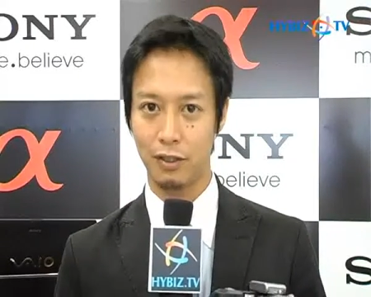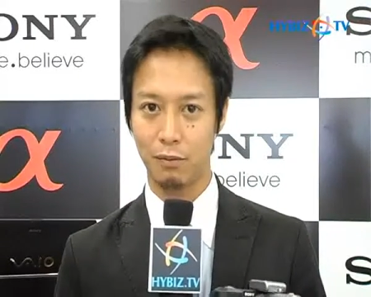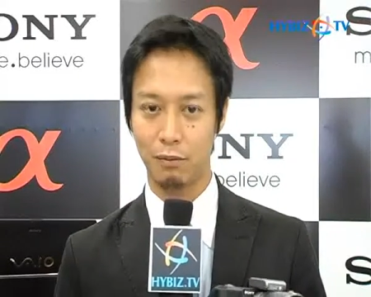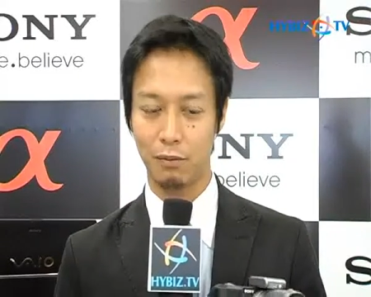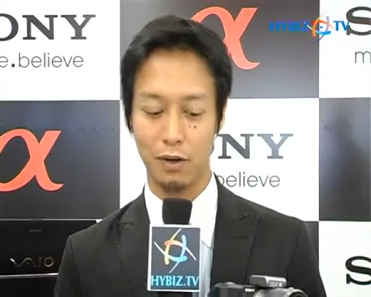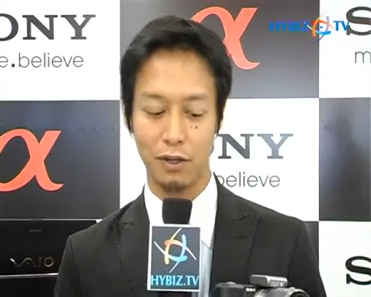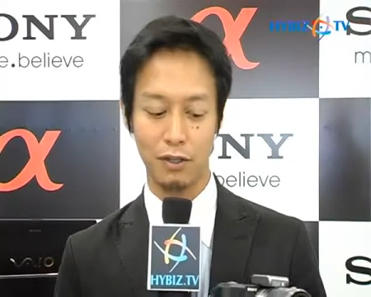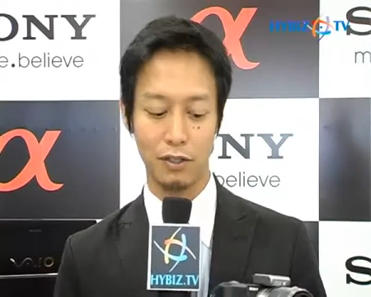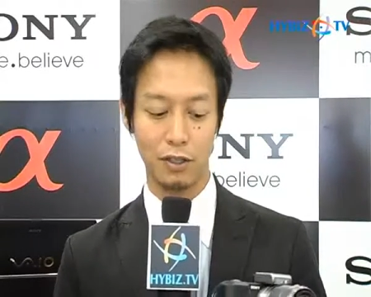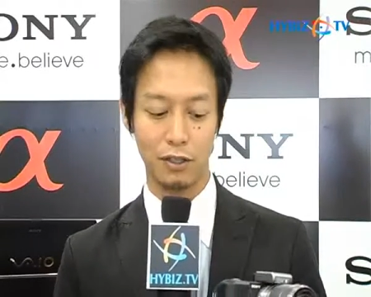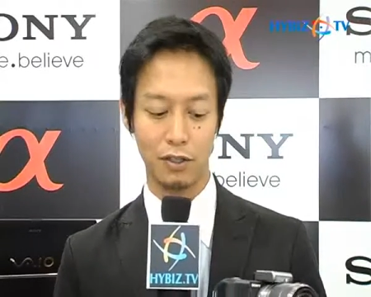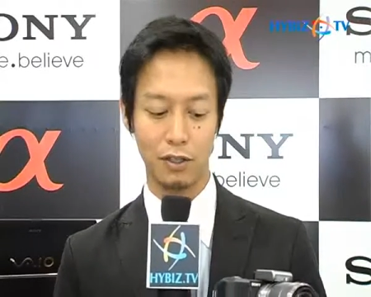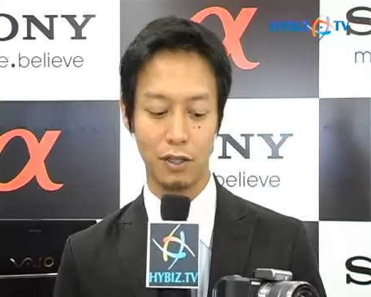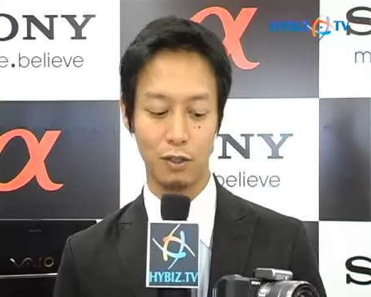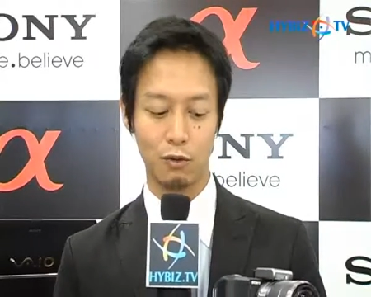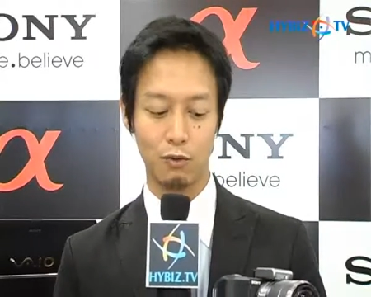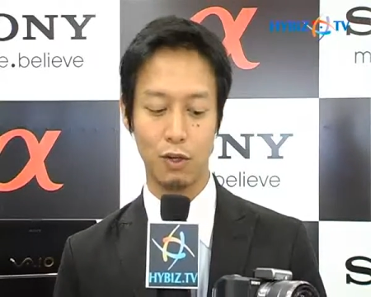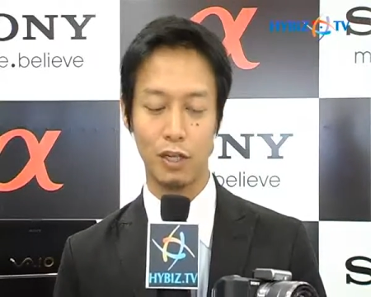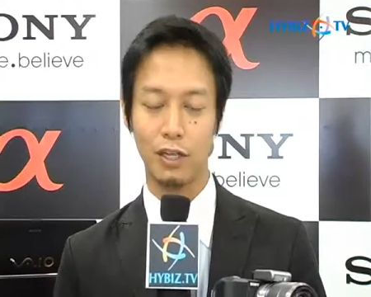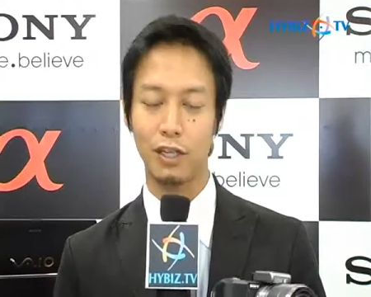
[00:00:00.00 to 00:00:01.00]
The price is
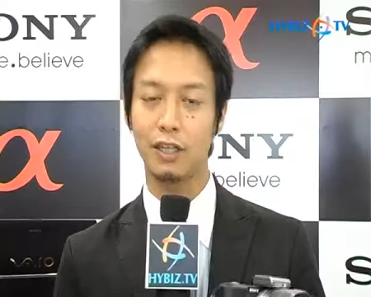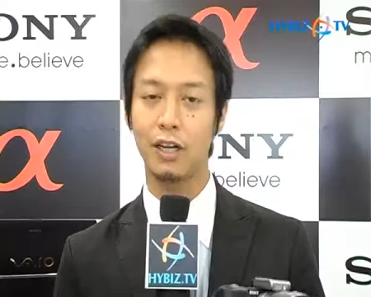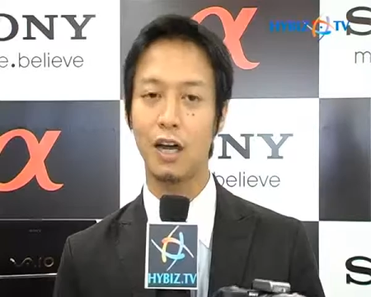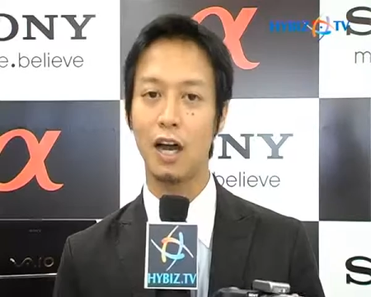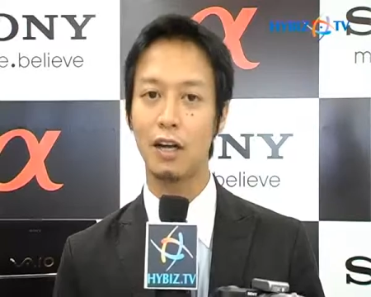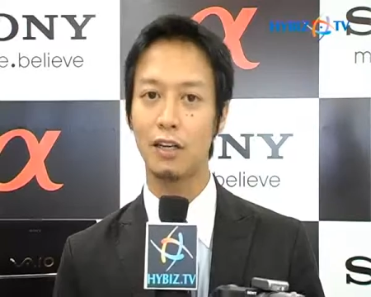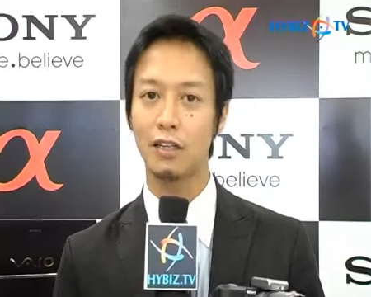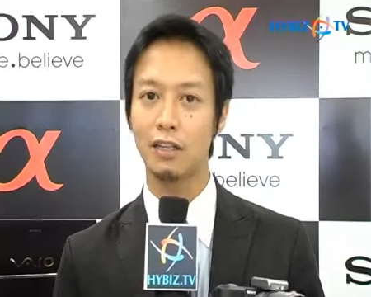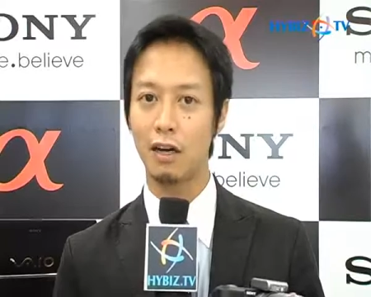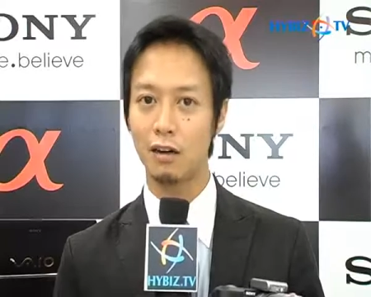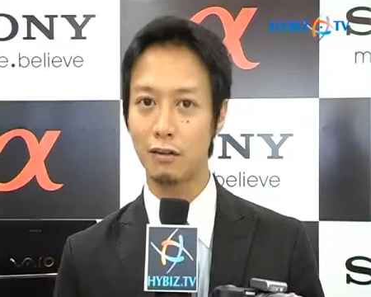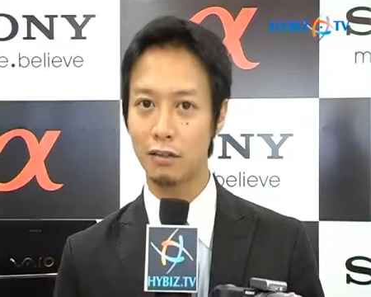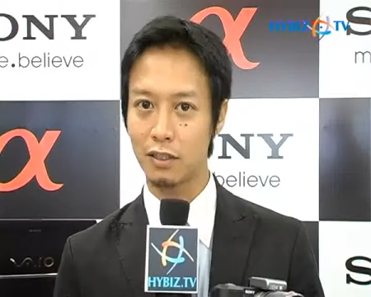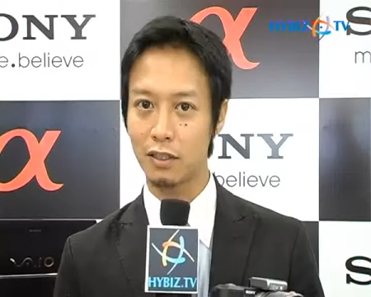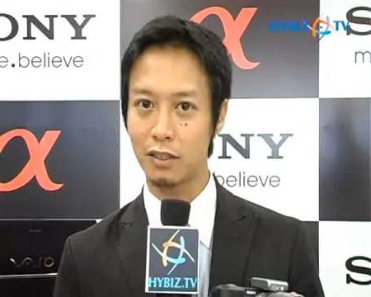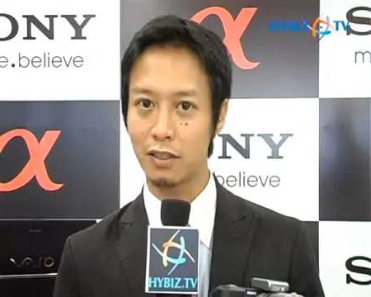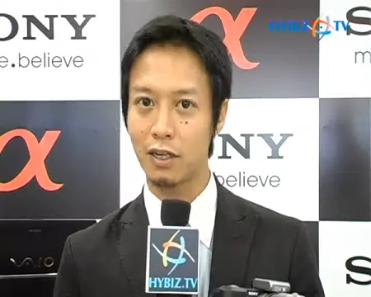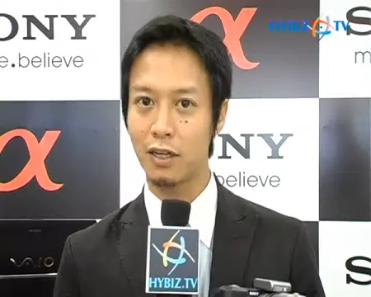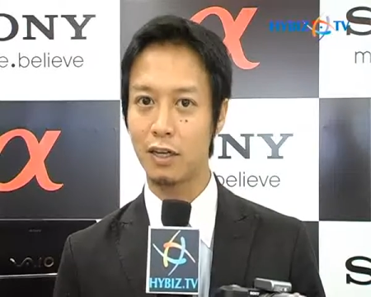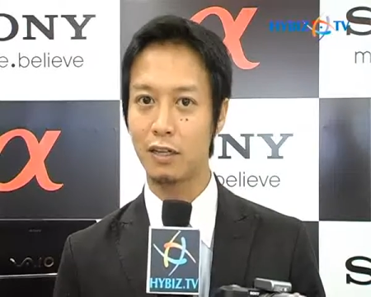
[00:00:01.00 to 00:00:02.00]

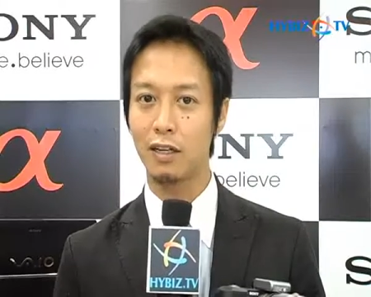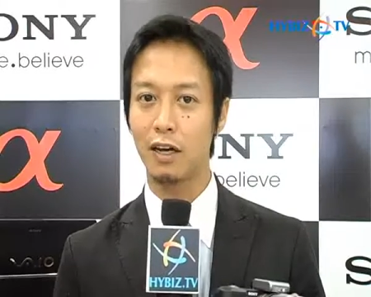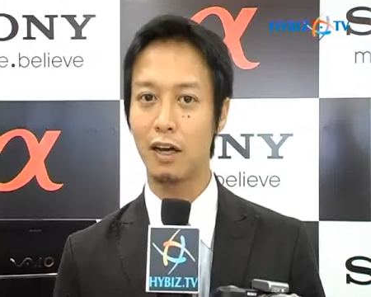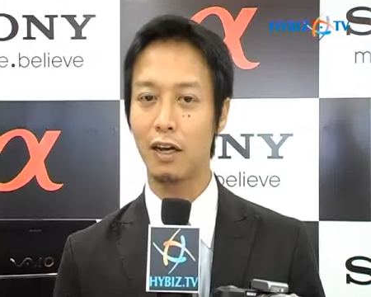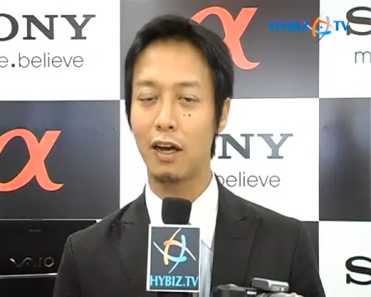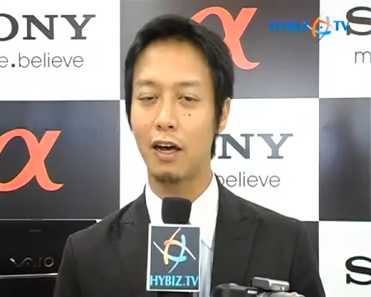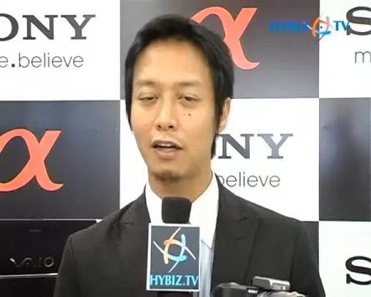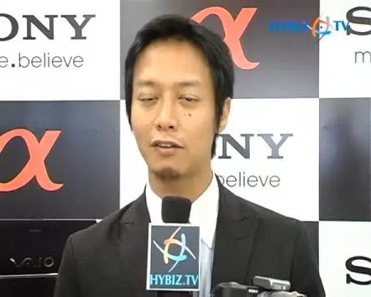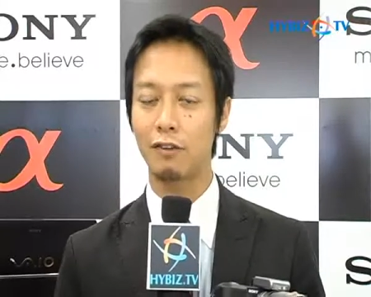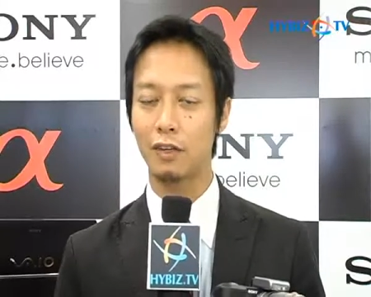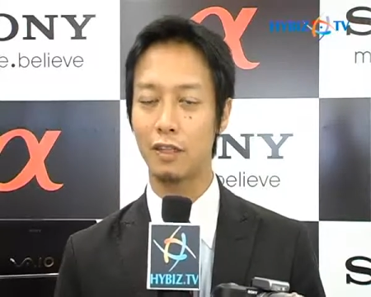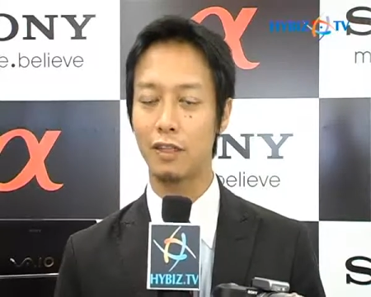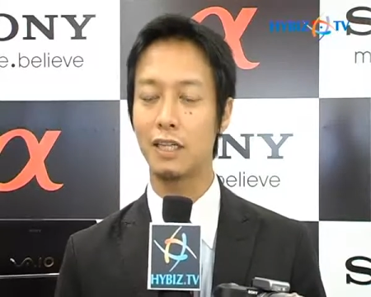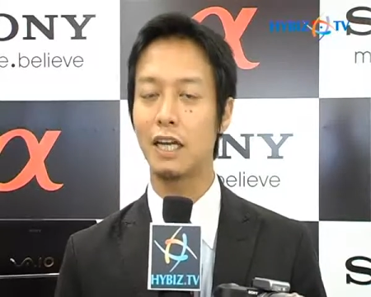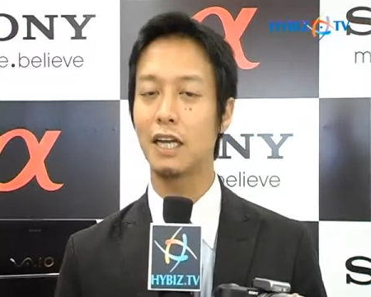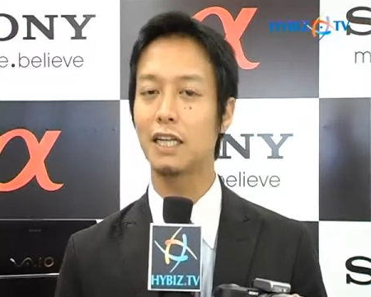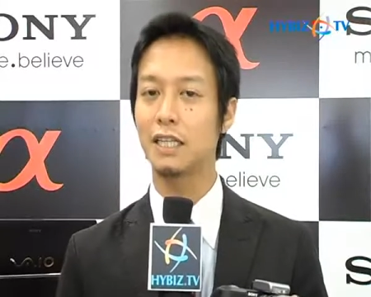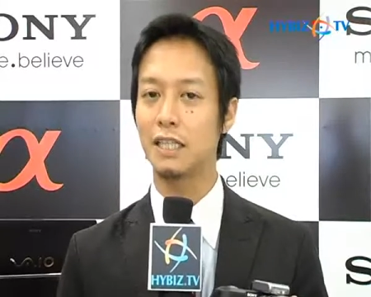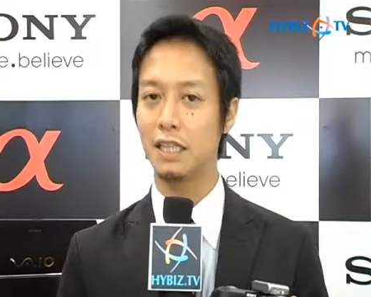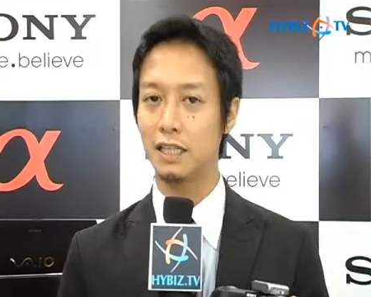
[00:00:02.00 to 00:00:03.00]

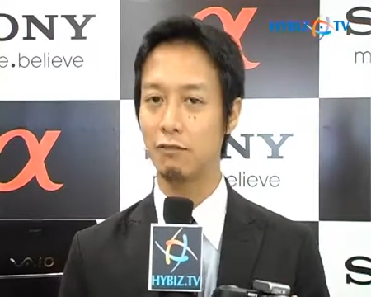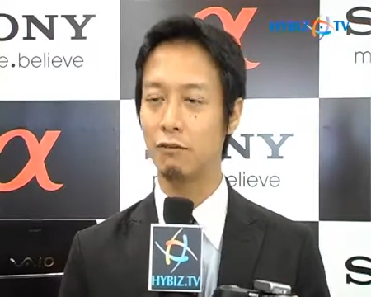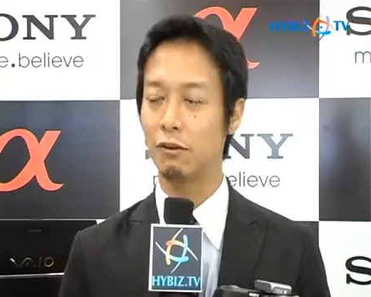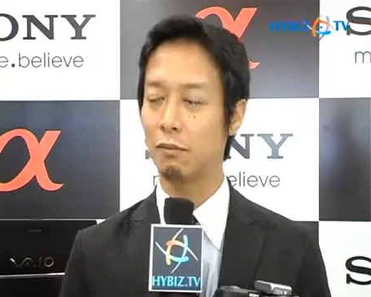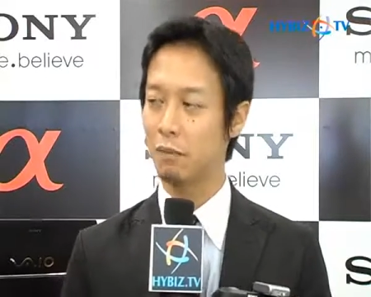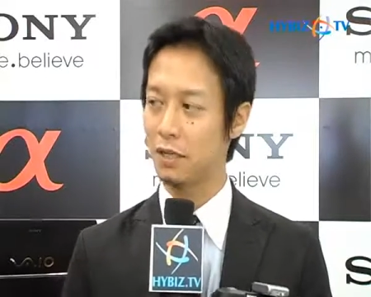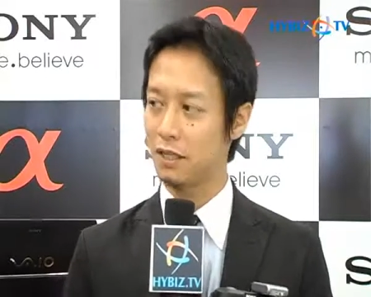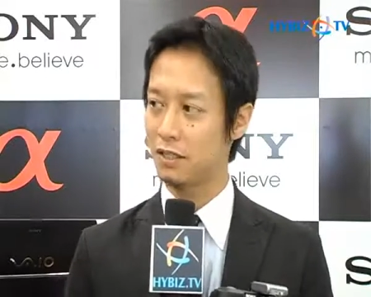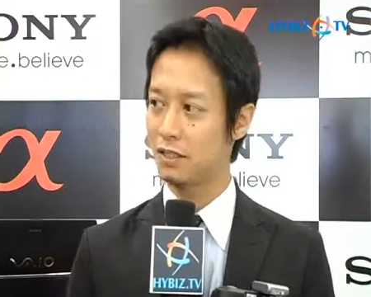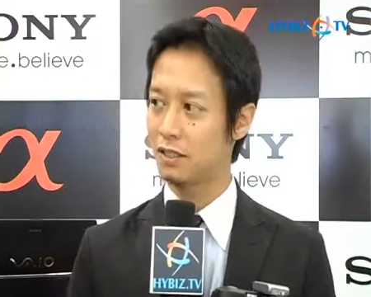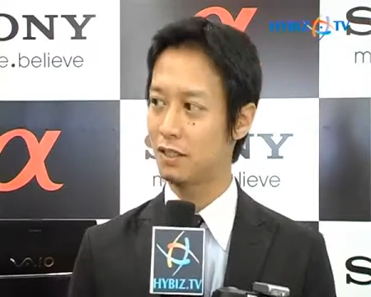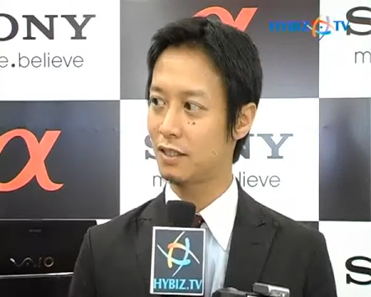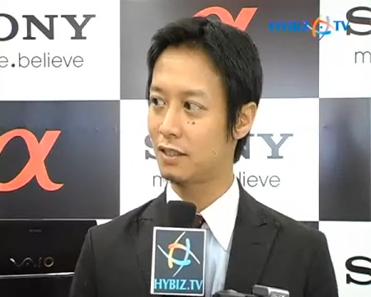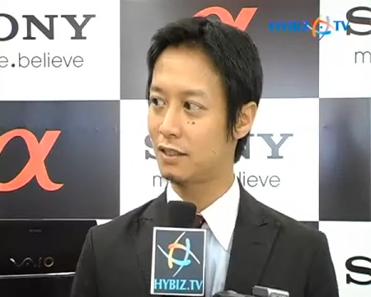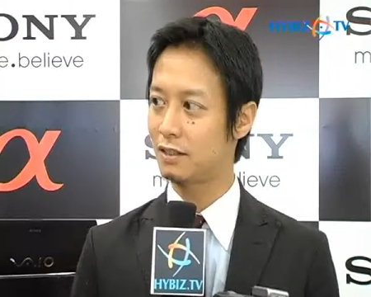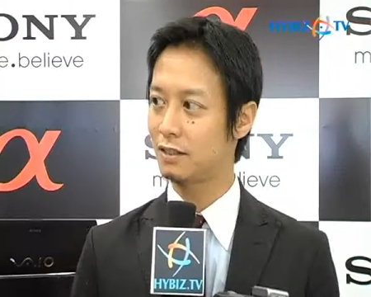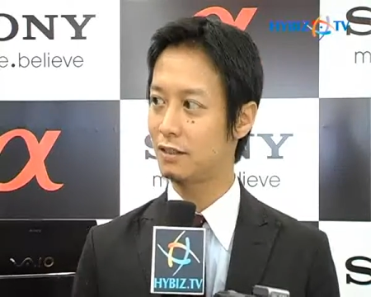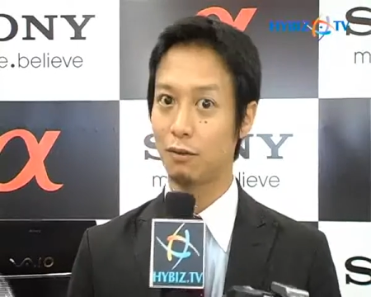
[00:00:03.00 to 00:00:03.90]
29,990 rupees.